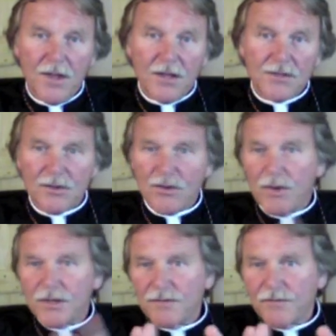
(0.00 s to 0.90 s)
So the
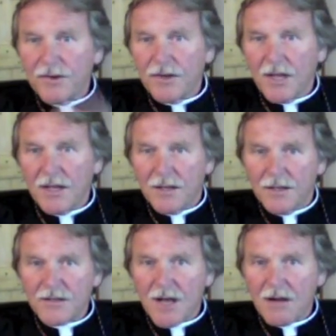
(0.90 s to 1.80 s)
question for today
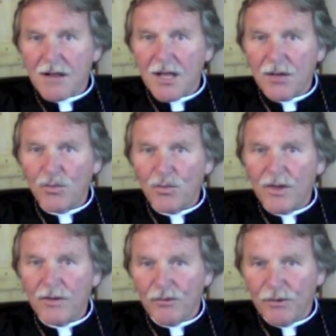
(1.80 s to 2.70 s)
is how can
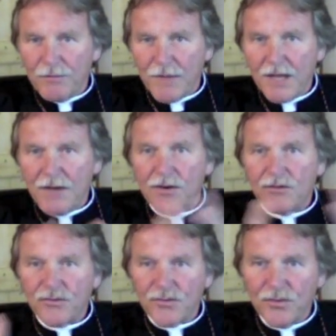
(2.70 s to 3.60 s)
we remain
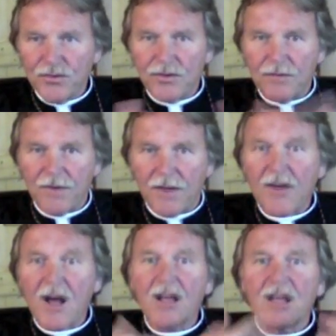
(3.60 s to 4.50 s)
true to the faith?
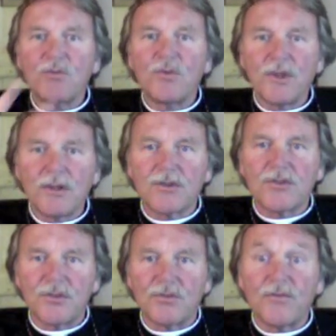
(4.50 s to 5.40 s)
How can we look
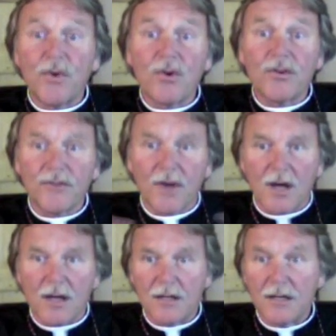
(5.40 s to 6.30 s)
to focus
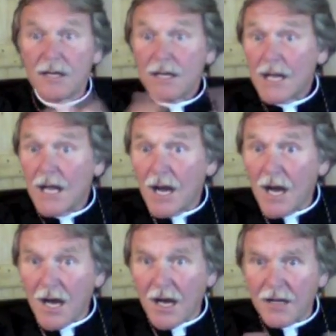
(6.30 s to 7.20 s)
on
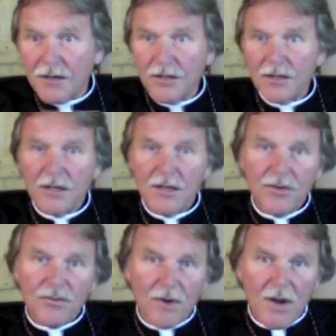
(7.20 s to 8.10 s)
God
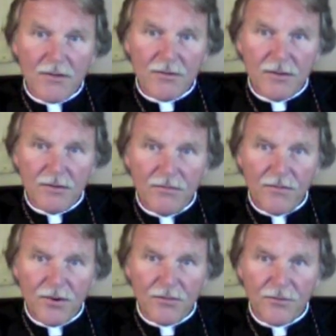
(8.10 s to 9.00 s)
rather than
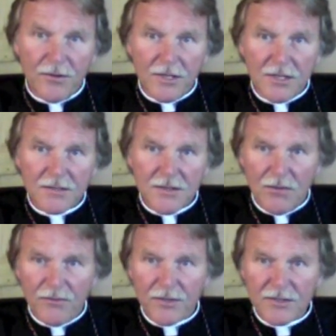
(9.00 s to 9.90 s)
fearfully,
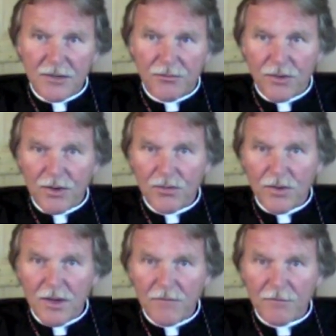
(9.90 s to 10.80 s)
selfishly run
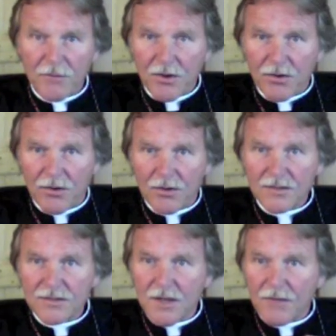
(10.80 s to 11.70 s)
away from the call
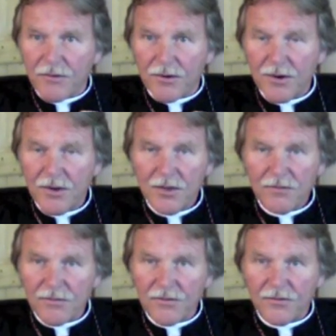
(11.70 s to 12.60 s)
to suffer
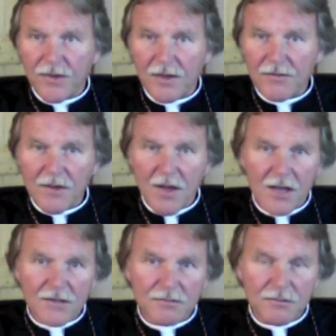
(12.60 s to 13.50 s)
for the sake of the
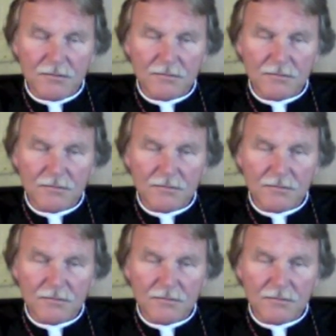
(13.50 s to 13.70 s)
gospel?